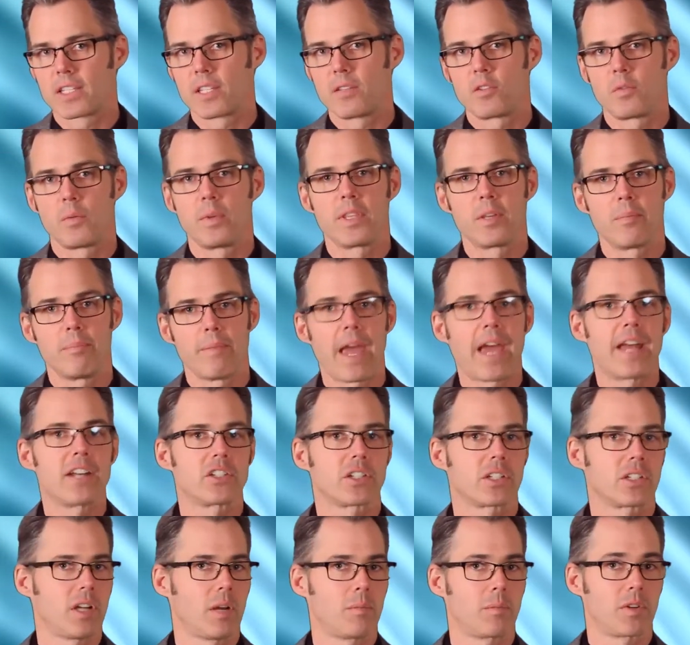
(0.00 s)
seems to be the
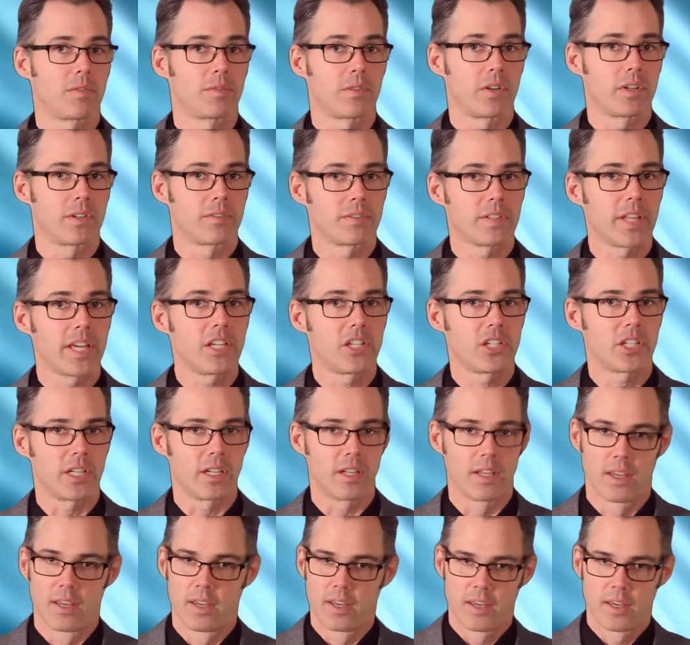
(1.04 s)
magic number for inflation.